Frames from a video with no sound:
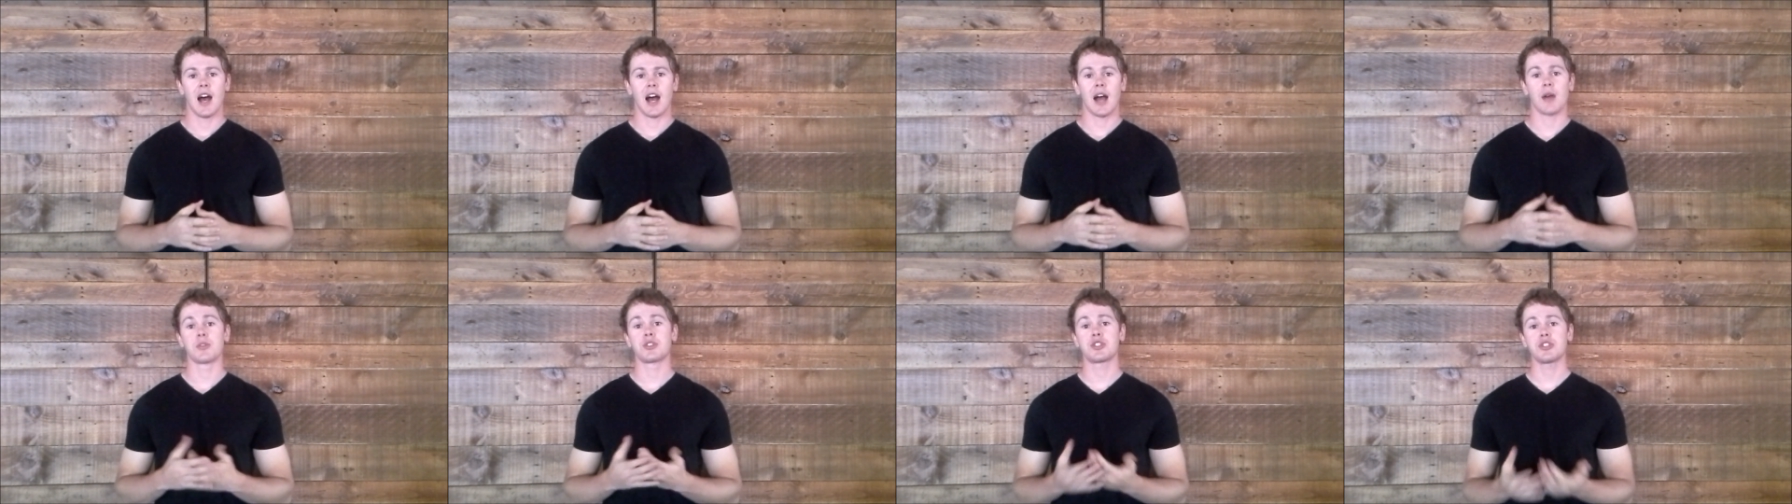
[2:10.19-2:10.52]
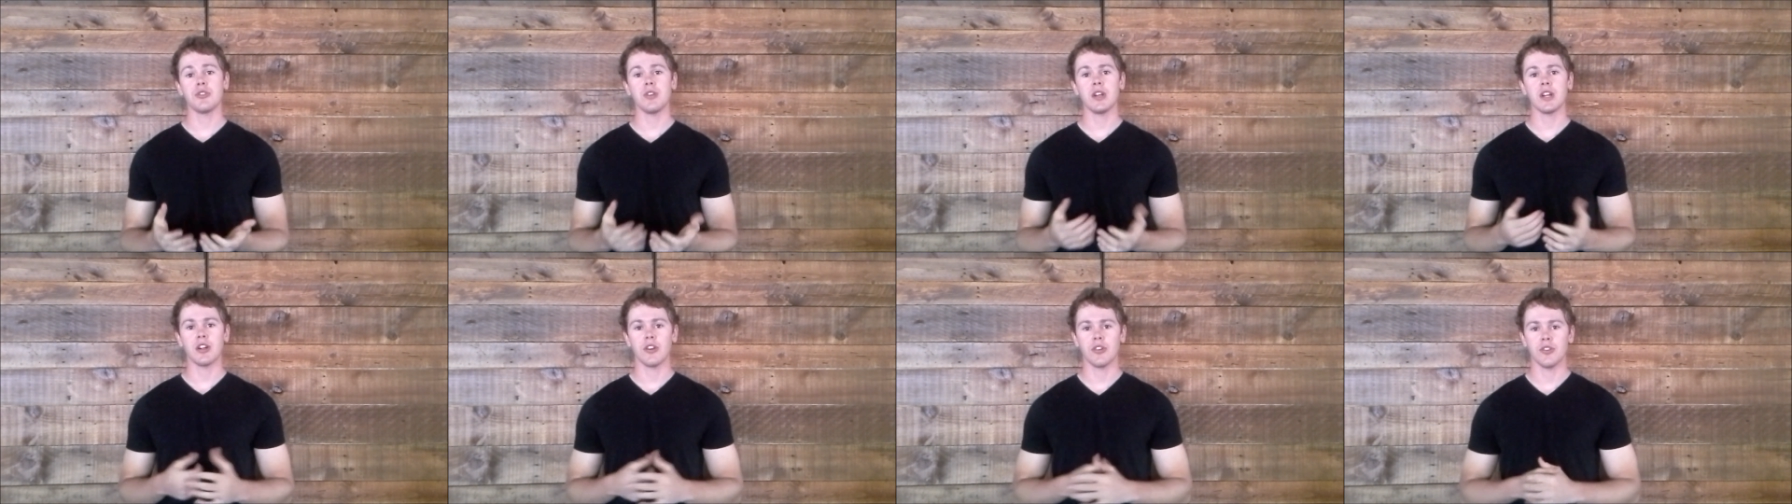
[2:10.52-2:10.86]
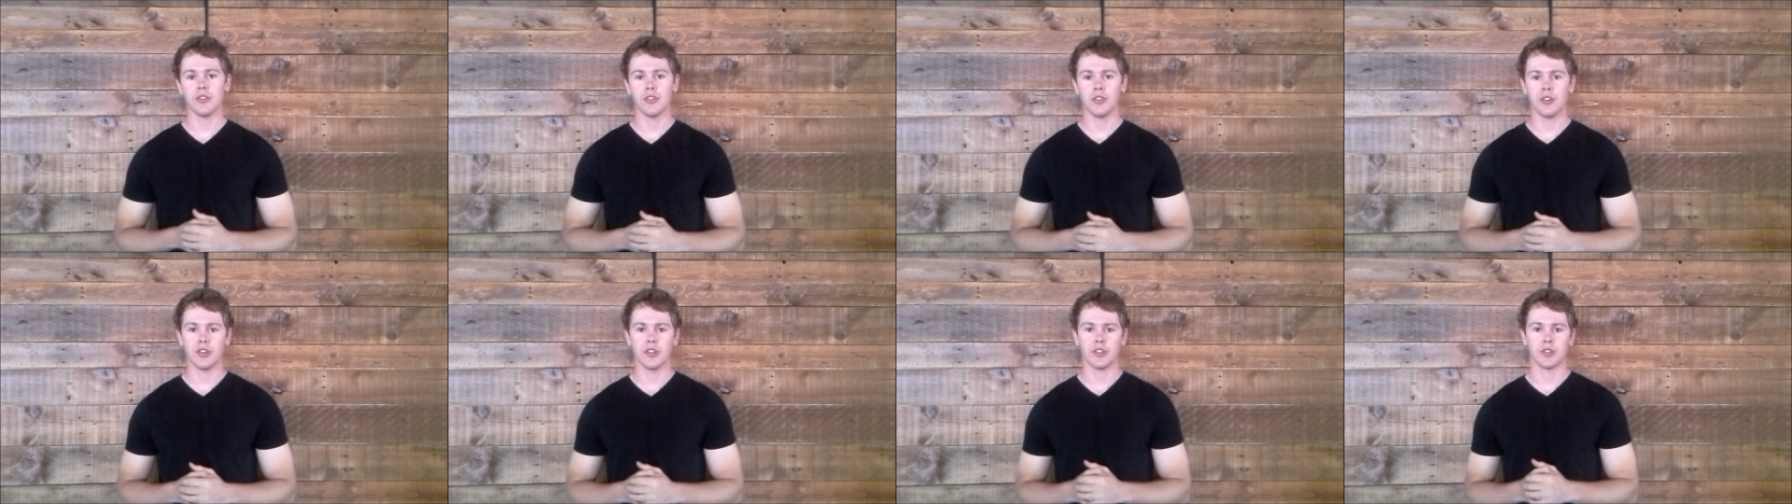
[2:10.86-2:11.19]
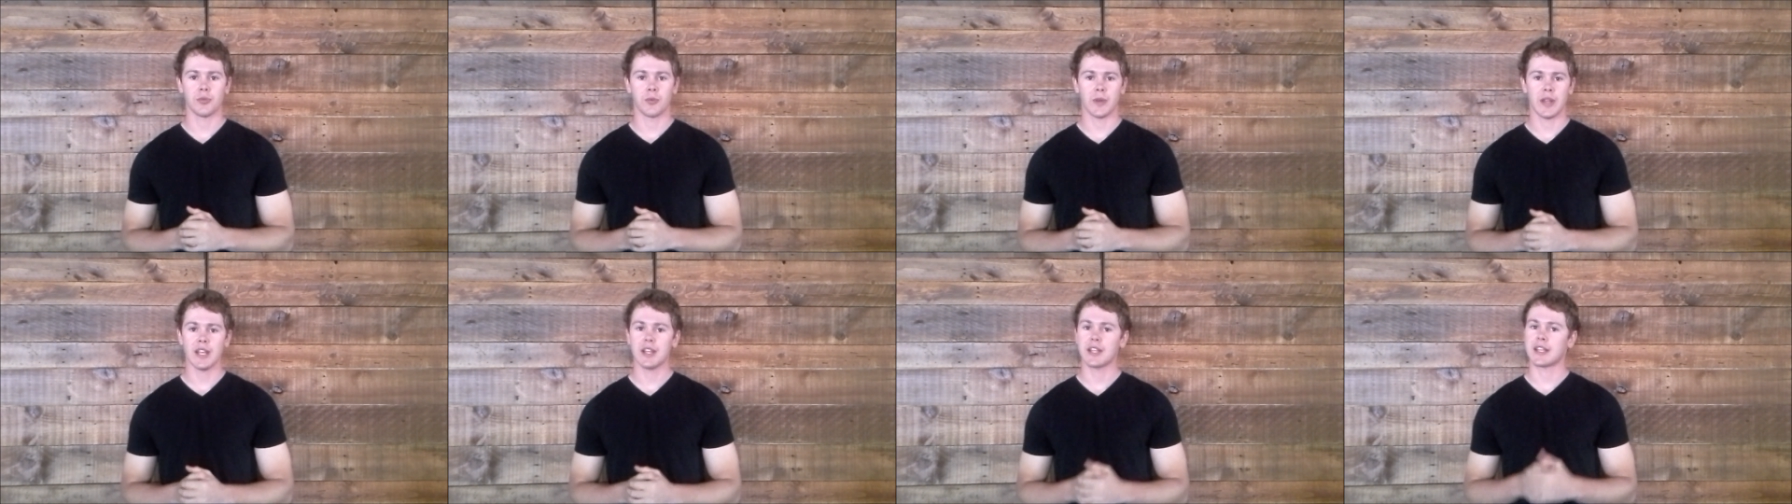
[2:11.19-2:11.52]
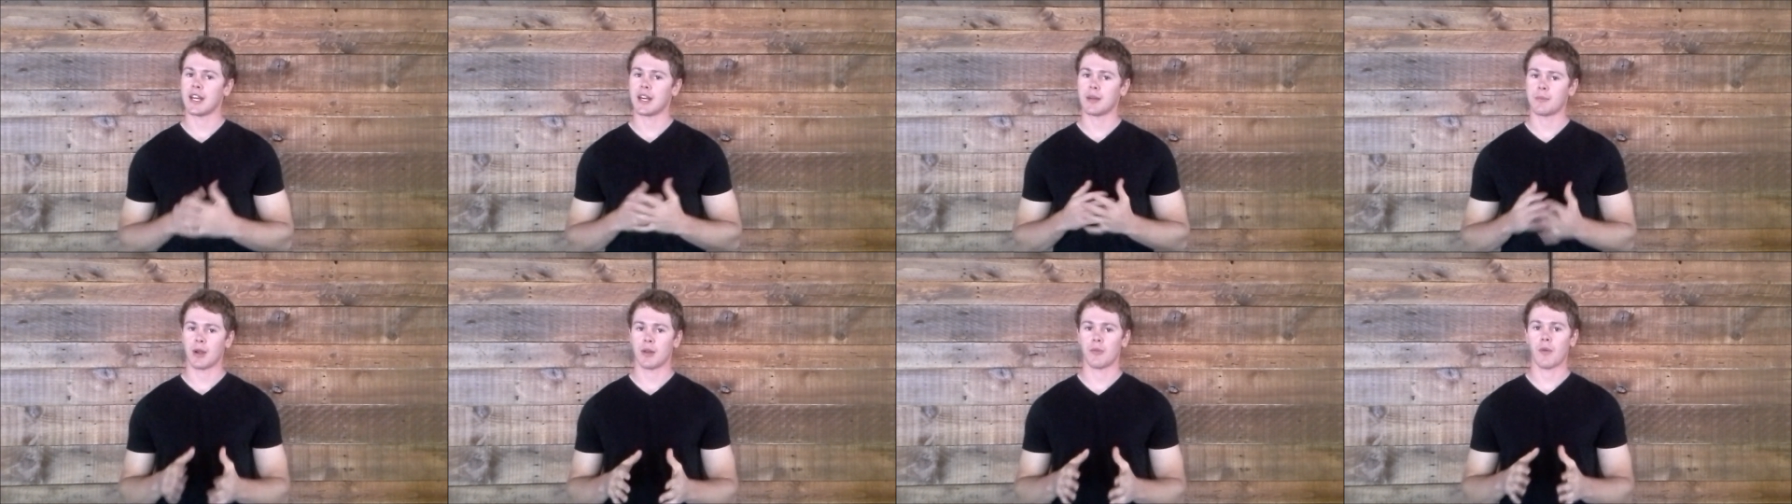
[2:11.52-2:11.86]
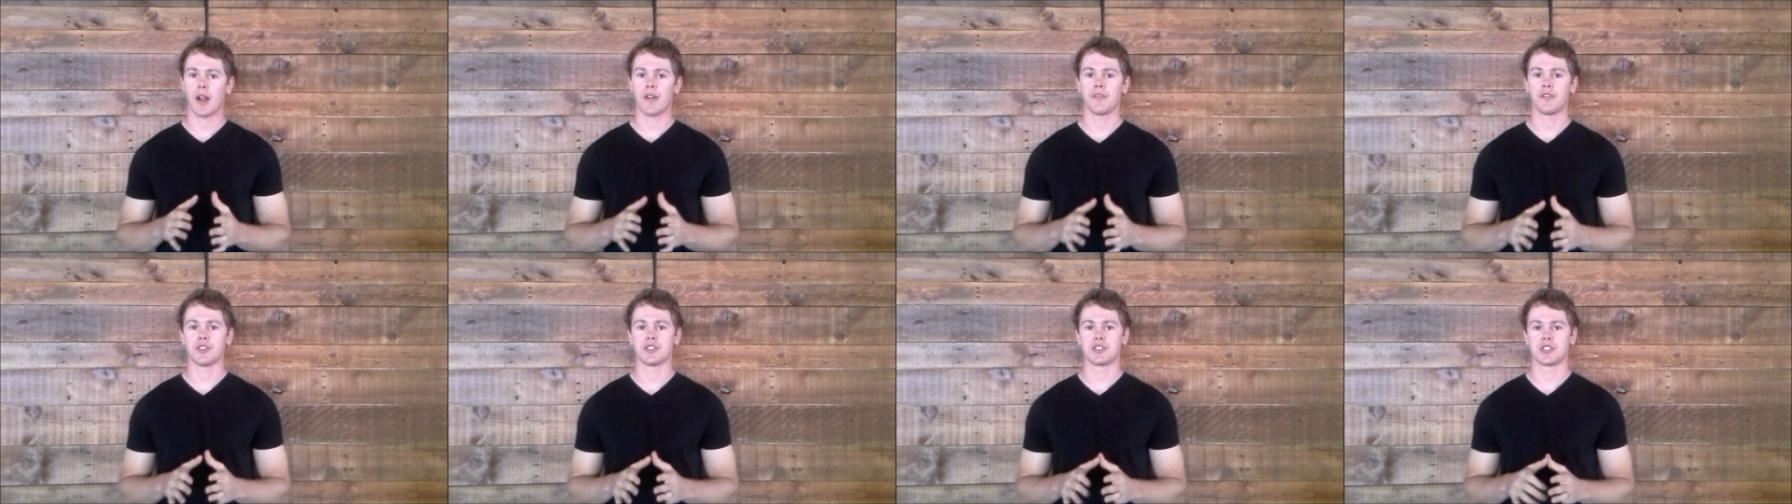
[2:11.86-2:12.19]
I was shooting earlier in the week getting my
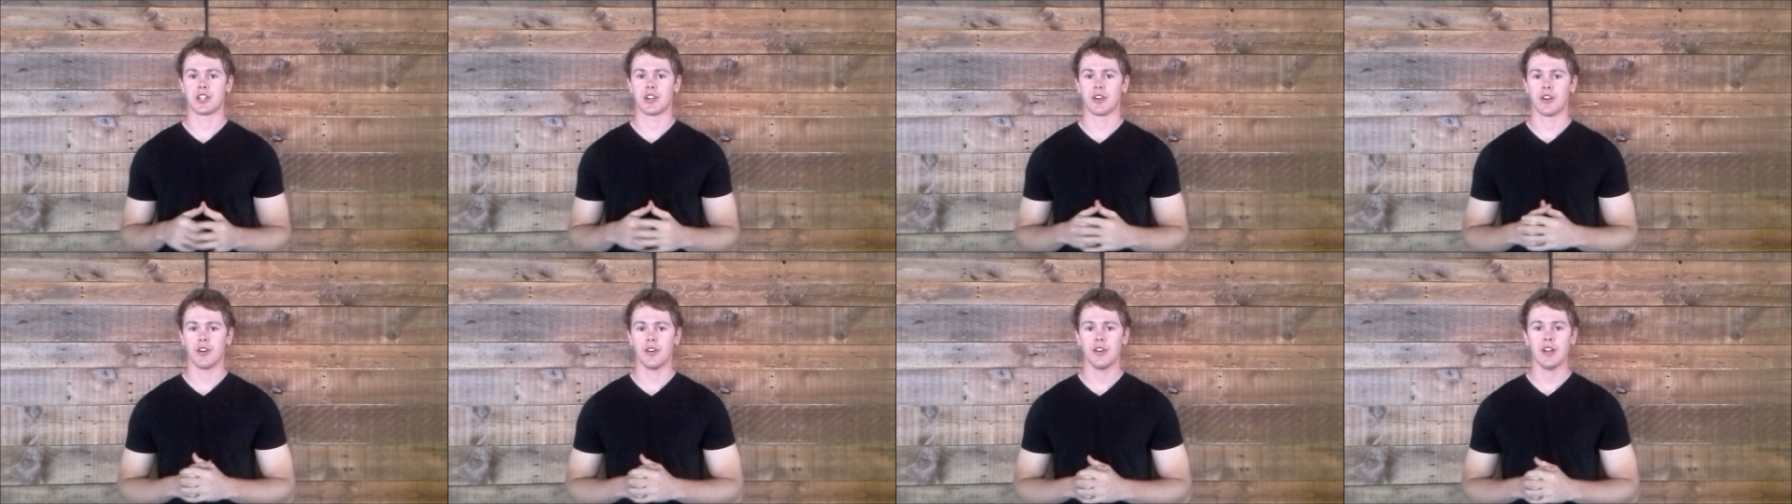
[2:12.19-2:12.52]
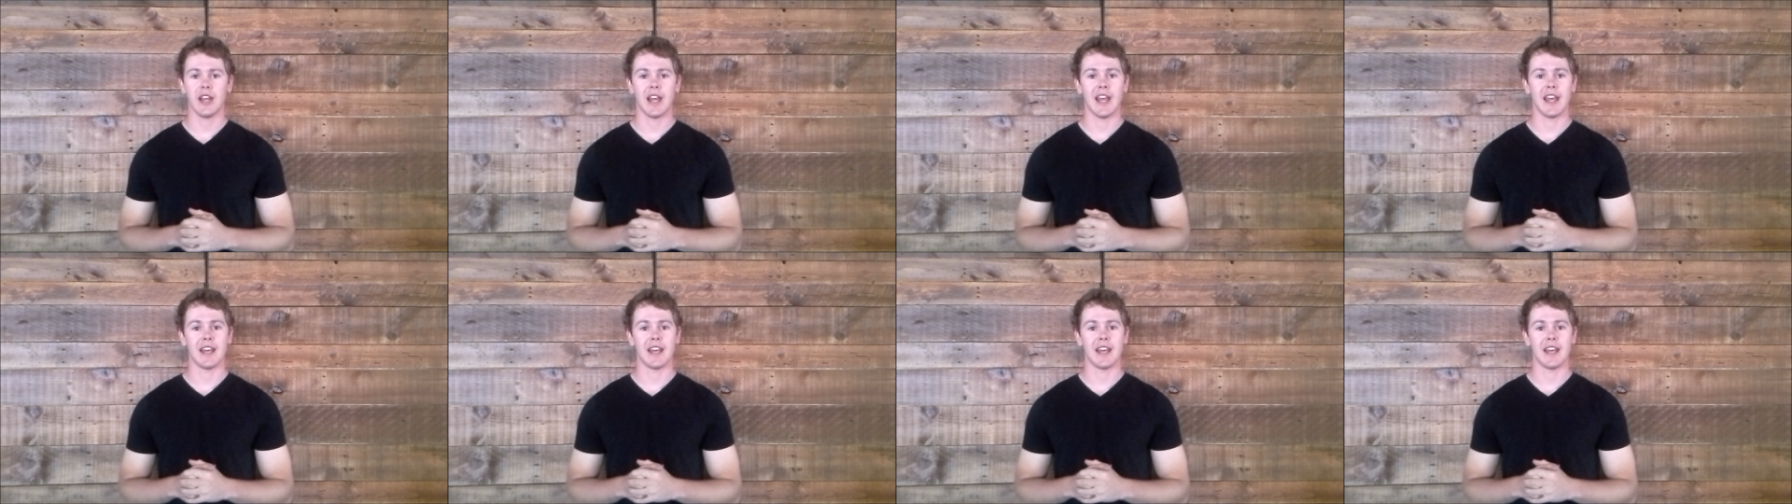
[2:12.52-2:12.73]
rifle zeroed,